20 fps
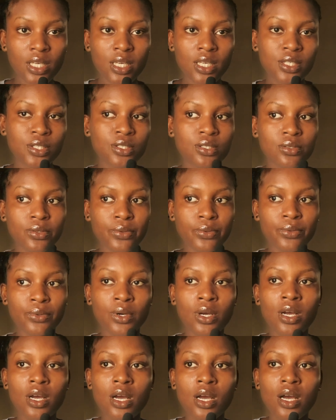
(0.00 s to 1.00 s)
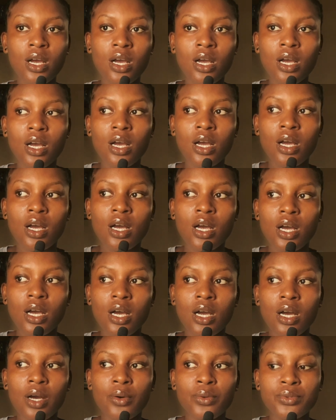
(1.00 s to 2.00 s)
So
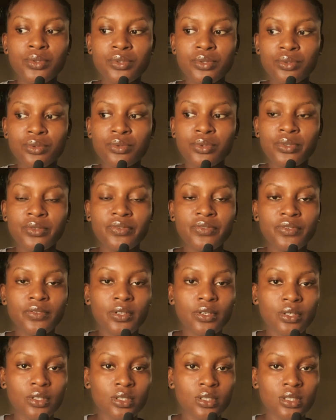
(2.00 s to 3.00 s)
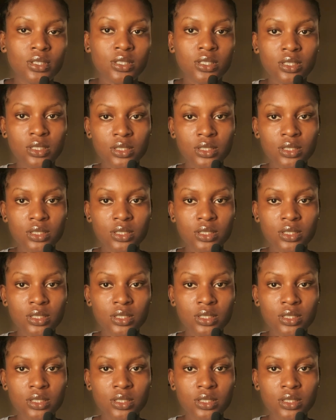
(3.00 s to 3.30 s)
I want to do a vlog,